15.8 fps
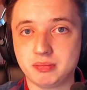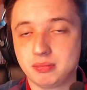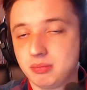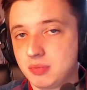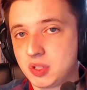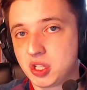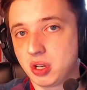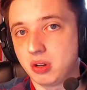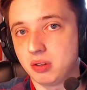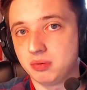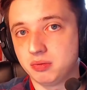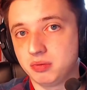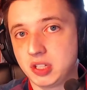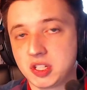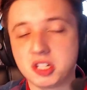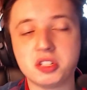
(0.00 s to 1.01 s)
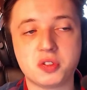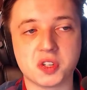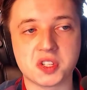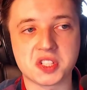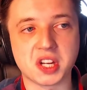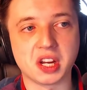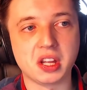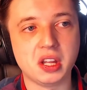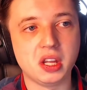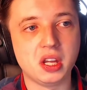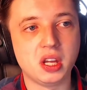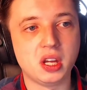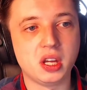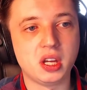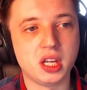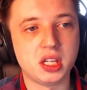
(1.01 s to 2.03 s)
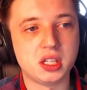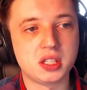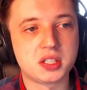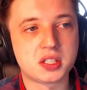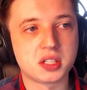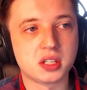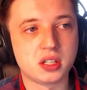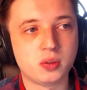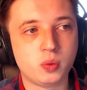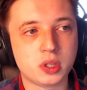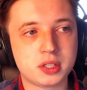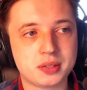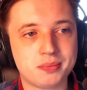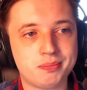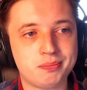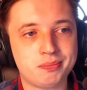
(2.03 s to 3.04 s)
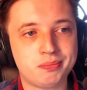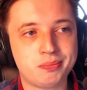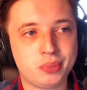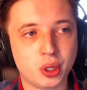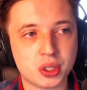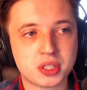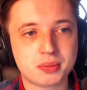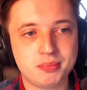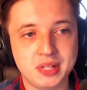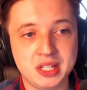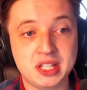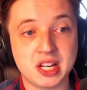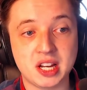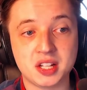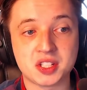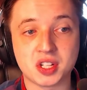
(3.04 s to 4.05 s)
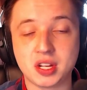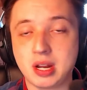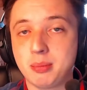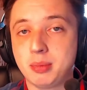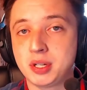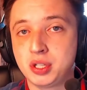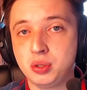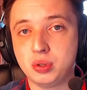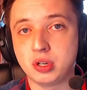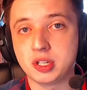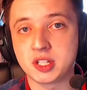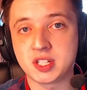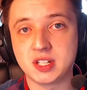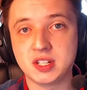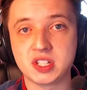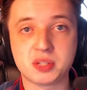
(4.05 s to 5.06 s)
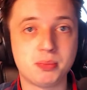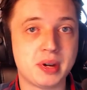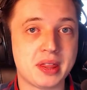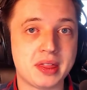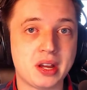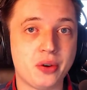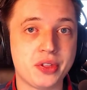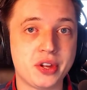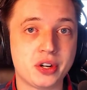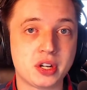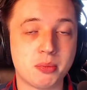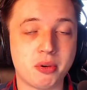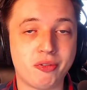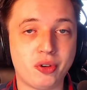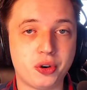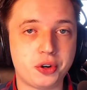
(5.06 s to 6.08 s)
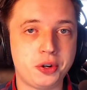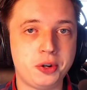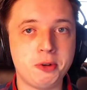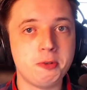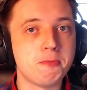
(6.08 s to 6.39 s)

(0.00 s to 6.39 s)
So that's interesting. It uh, would put BTS on number 2 on this list, but now they're on number 4.